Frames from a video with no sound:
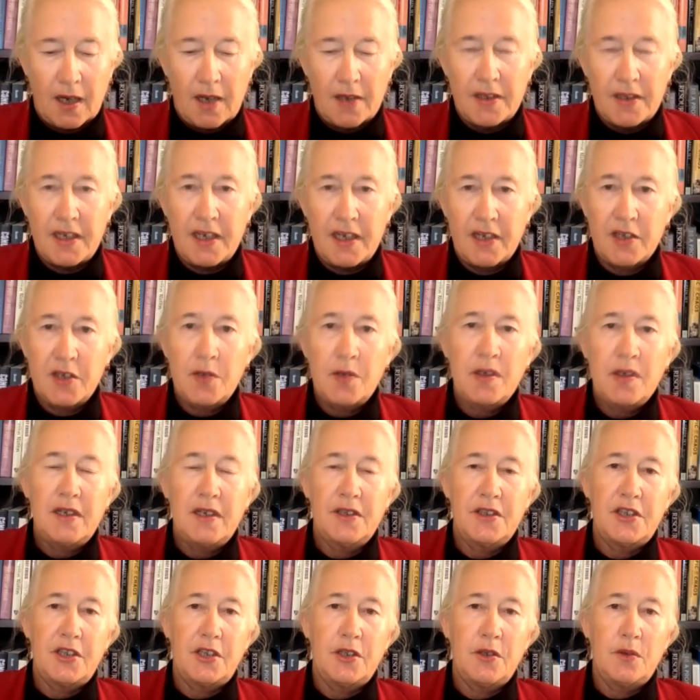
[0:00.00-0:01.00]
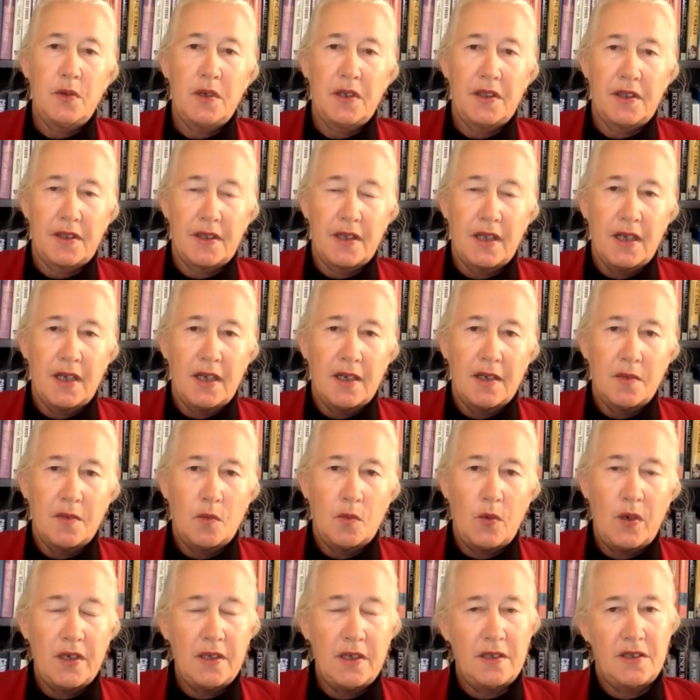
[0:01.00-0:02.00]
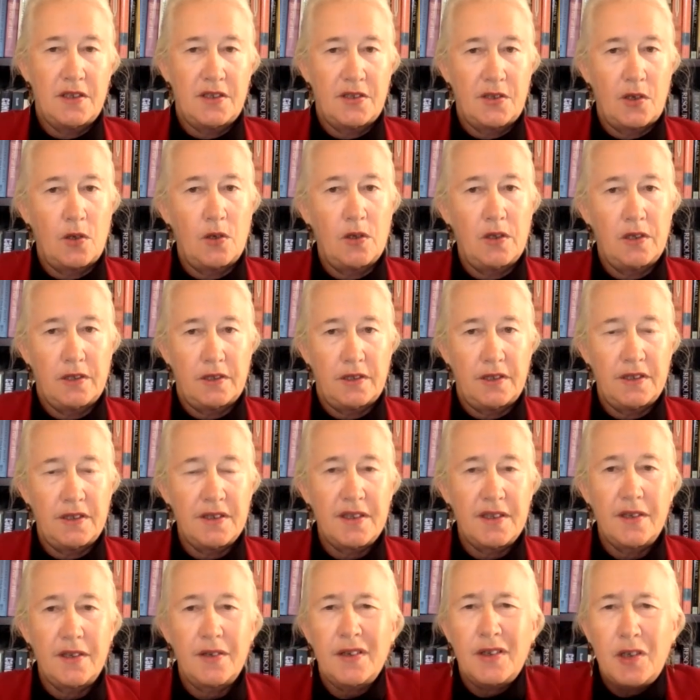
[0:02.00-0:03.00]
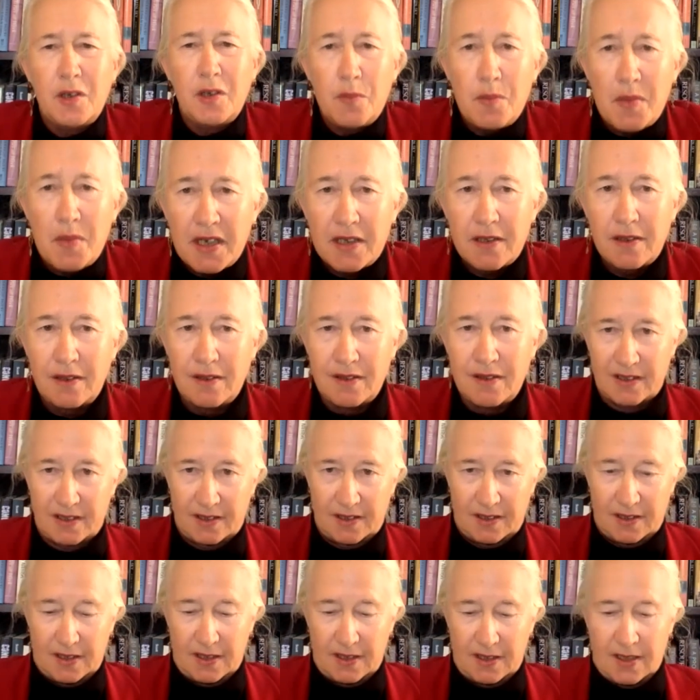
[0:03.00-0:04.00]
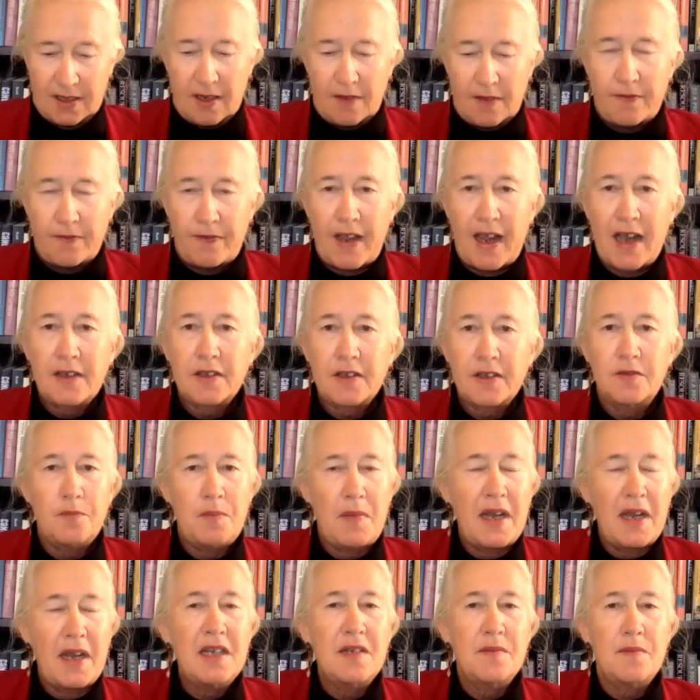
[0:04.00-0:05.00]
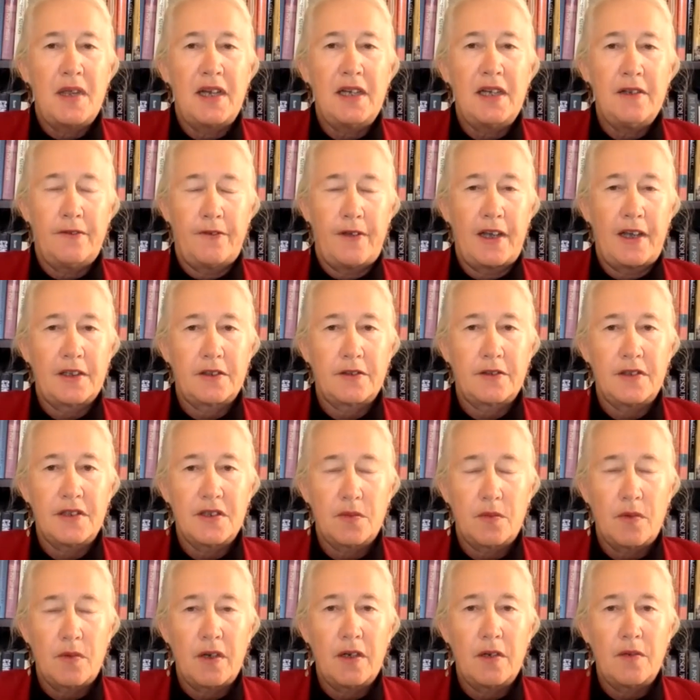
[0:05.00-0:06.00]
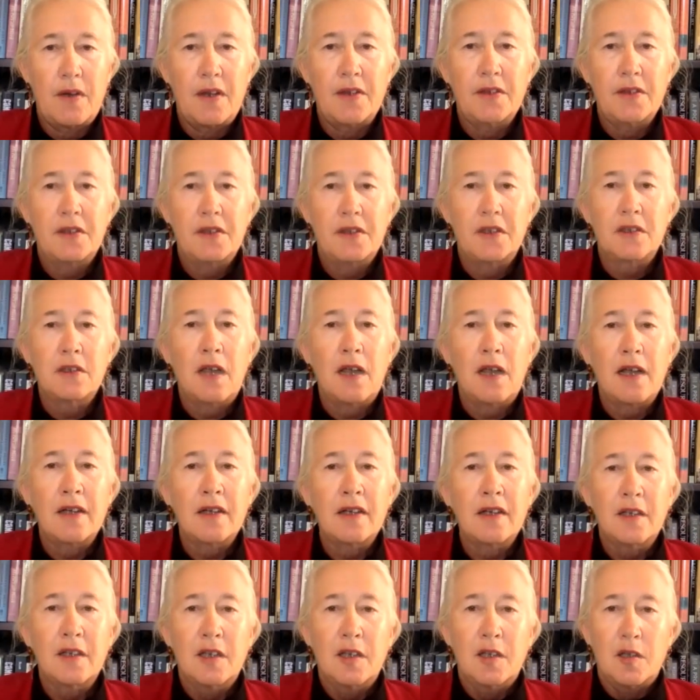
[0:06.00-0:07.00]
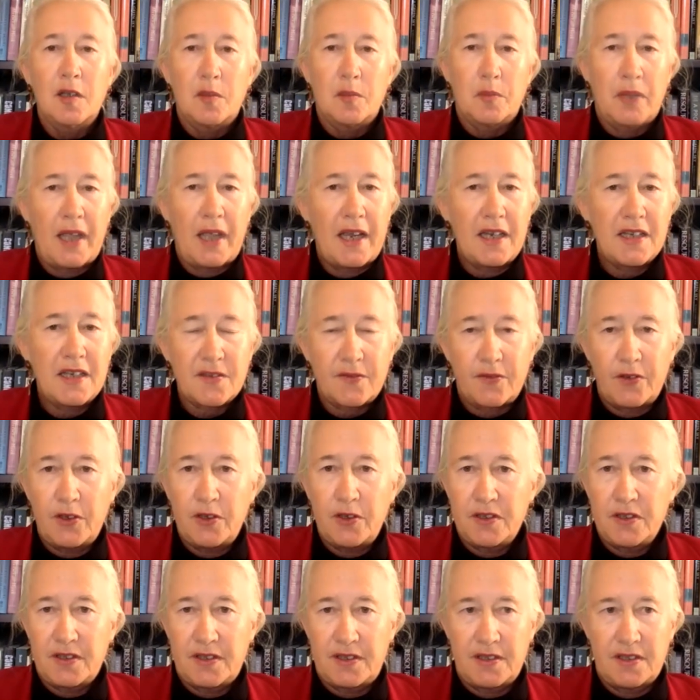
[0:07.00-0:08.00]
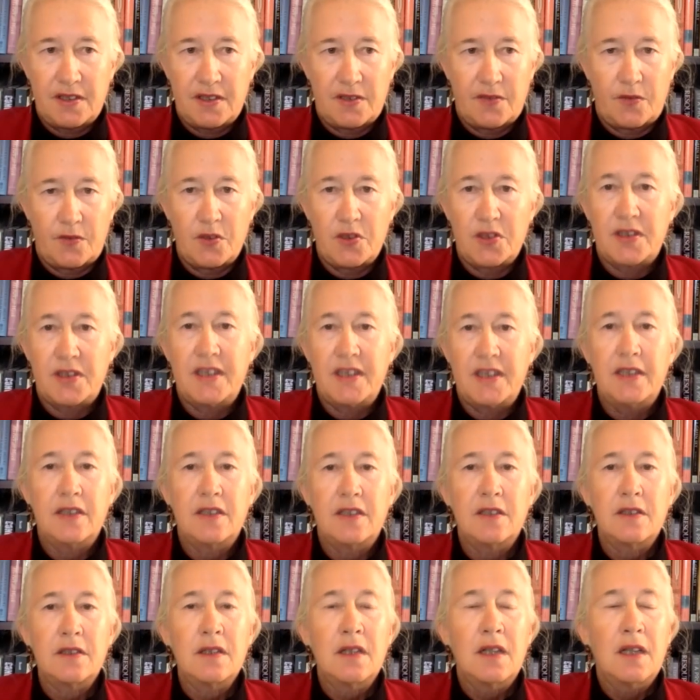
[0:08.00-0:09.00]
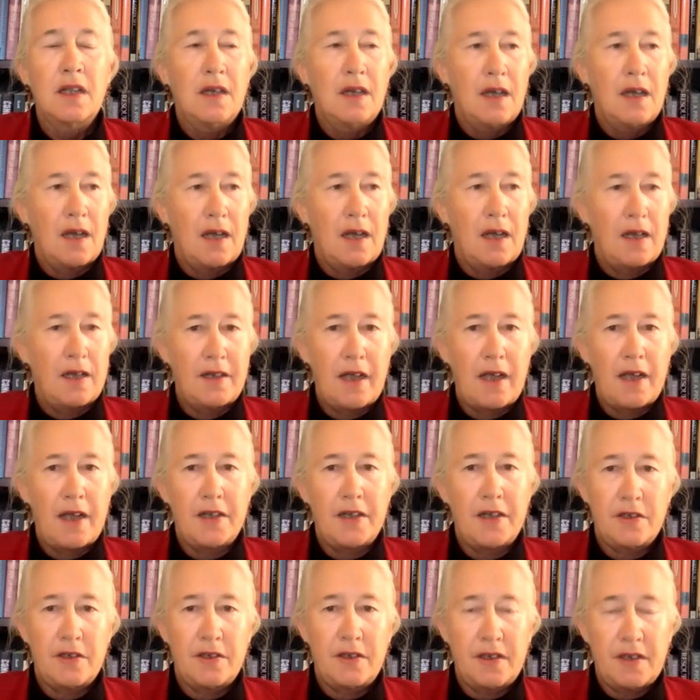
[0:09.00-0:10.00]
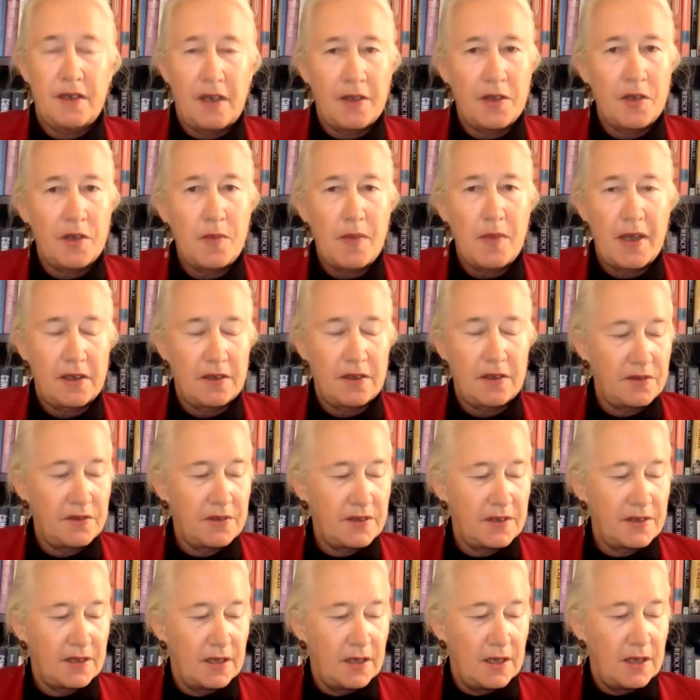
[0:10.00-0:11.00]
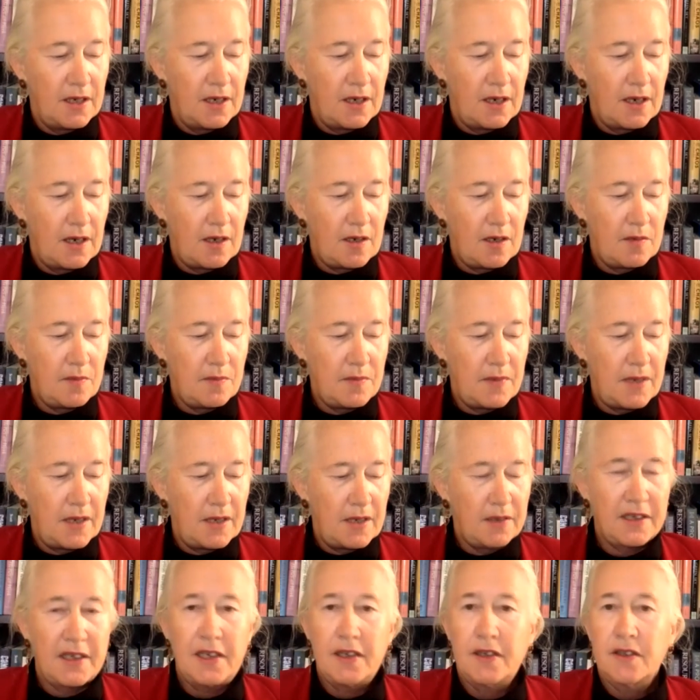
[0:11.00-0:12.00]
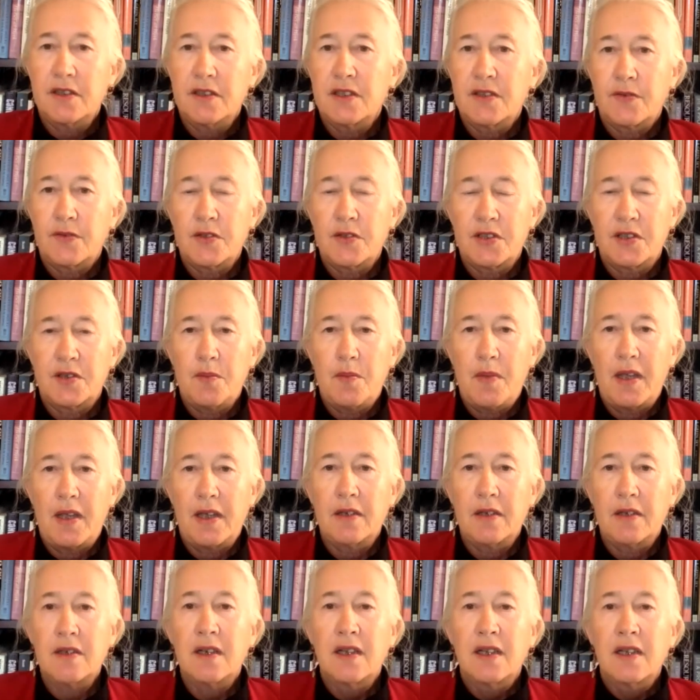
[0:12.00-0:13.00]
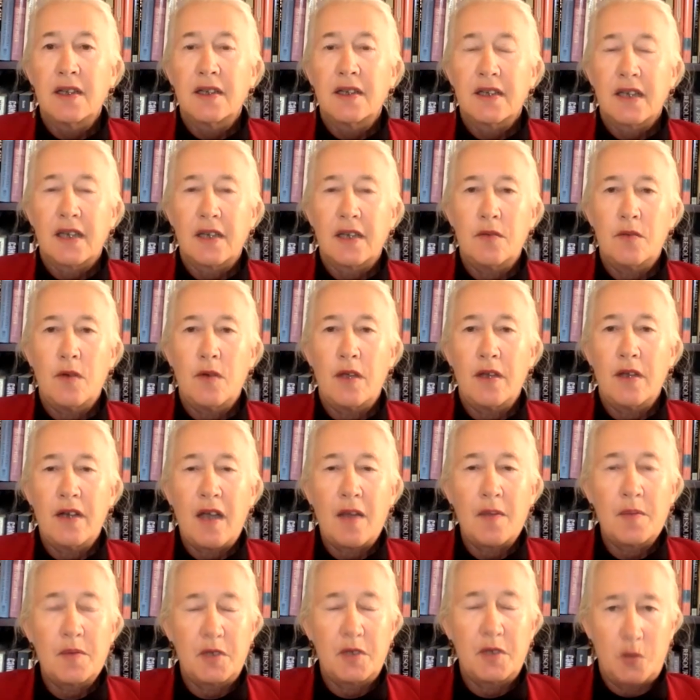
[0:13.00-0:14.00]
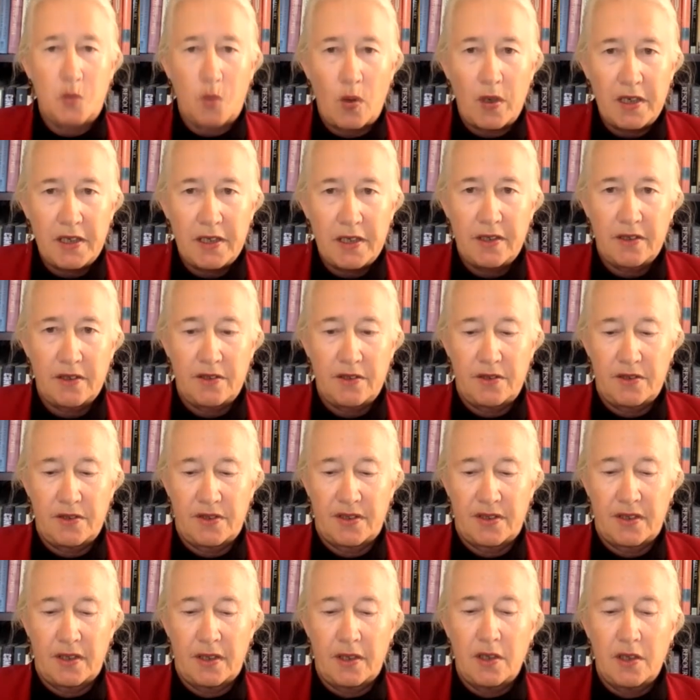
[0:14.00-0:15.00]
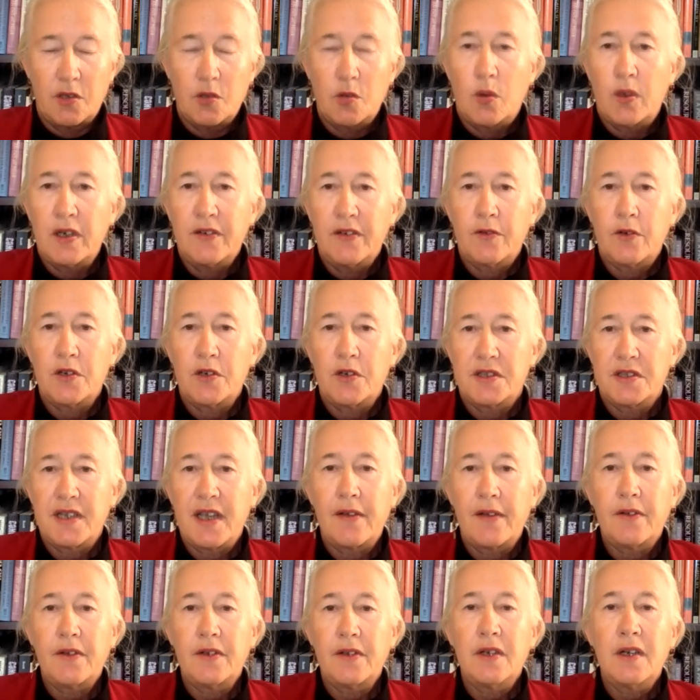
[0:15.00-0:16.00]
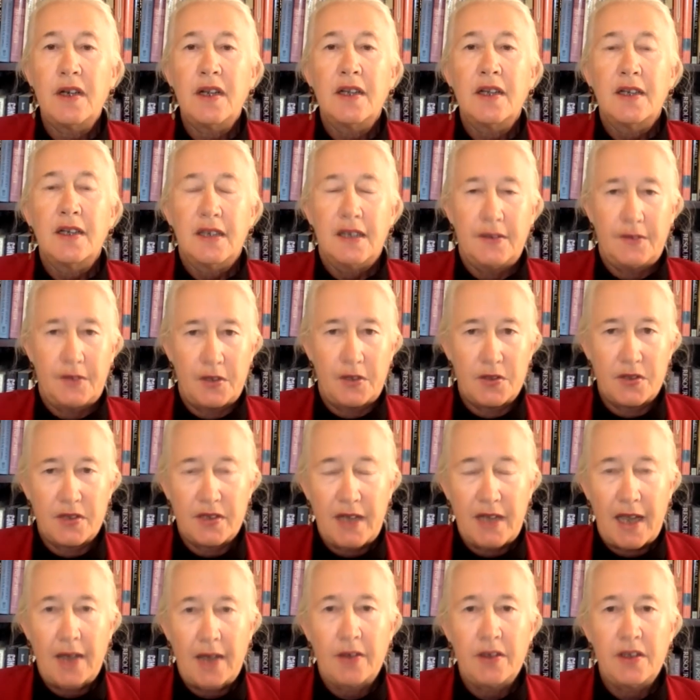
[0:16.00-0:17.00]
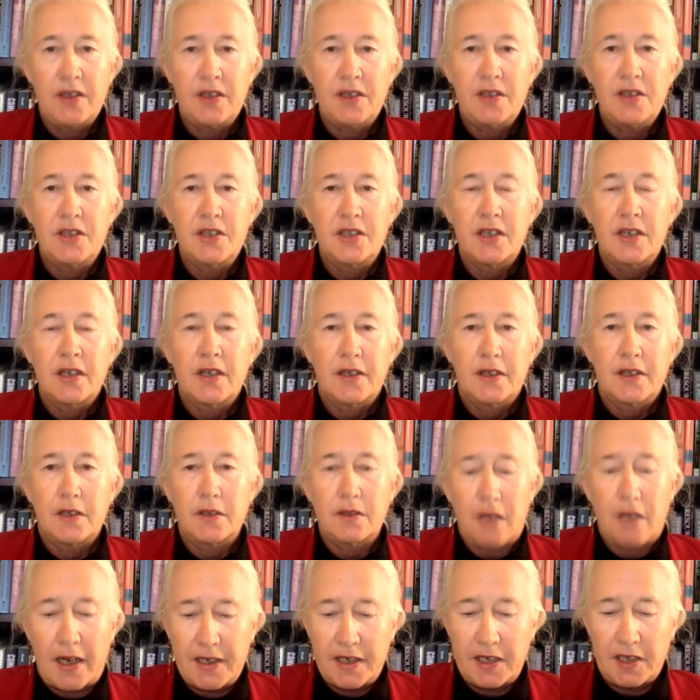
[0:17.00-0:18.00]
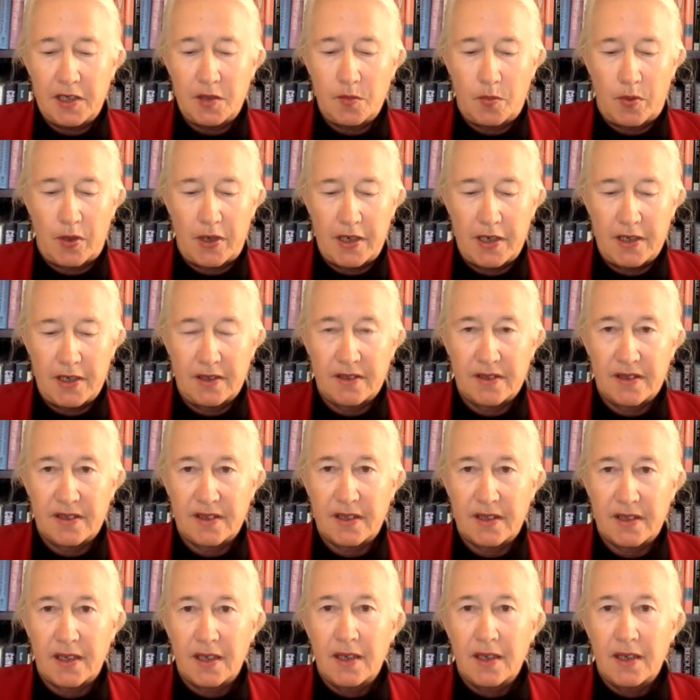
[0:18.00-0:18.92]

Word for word: The other issue with wind and solar is they're intermittent. Fact, many, many factories run around the clock. Blast furnaces for steel and iron and other metals um, and kilns for cement can run up to twenty years, twenty-four seven. If there's an outage, their lining breaks.